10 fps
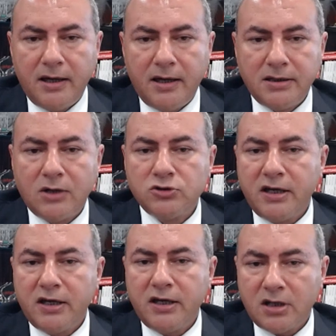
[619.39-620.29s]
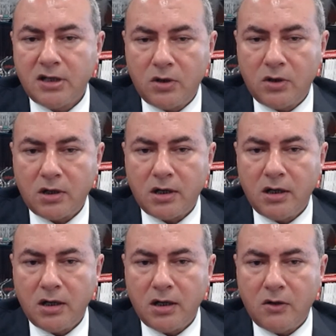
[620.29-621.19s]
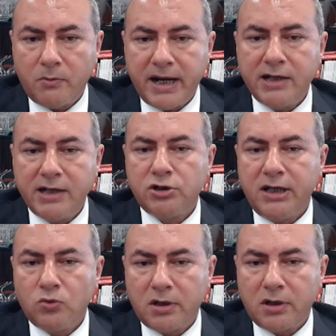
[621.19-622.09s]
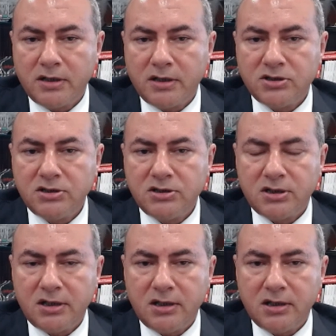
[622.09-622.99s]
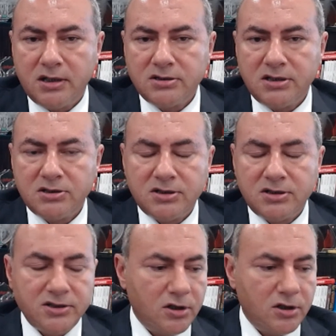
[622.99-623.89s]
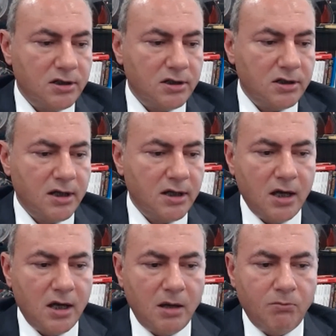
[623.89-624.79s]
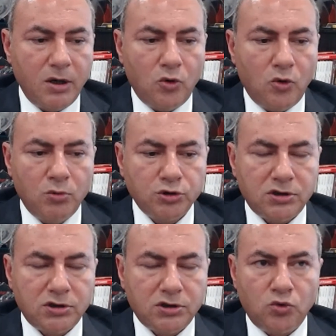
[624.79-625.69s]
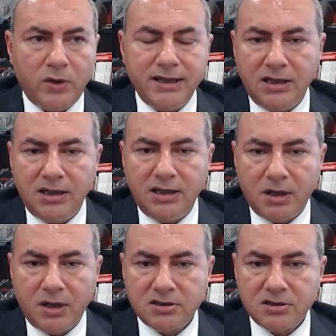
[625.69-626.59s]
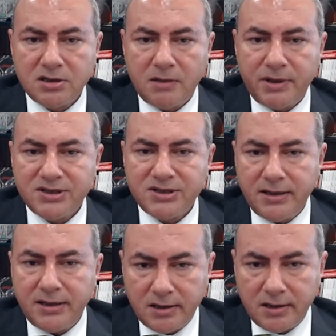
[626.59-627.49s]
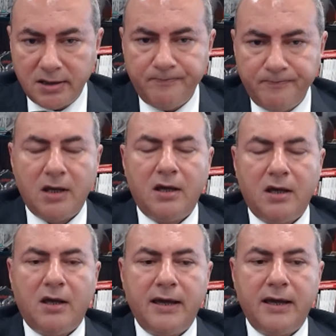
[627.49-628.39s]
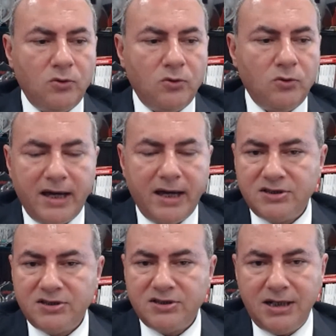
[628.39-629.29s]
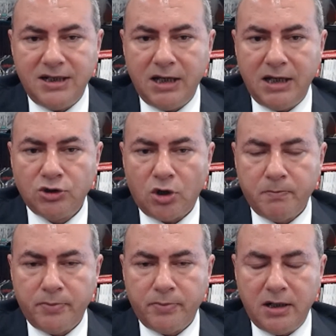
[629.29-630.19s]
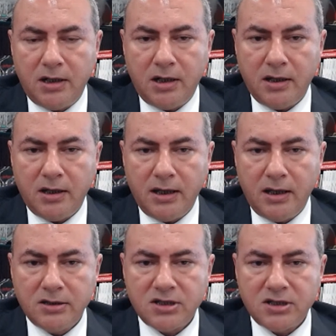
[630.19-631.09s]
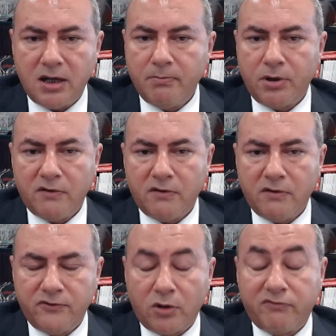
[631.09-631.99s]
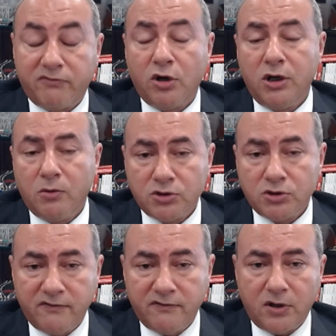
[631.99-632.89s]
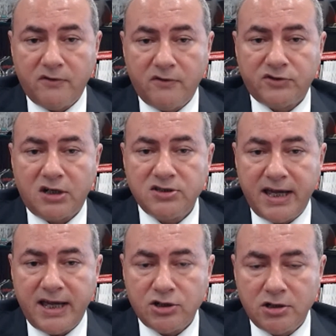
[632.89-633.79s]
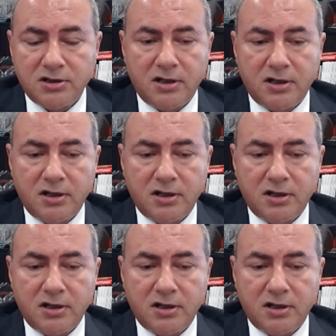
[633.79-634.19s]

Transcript: downsized our branch network since that started by almost 20+%, and we haven't seen any drop in the number of or volumes of transactions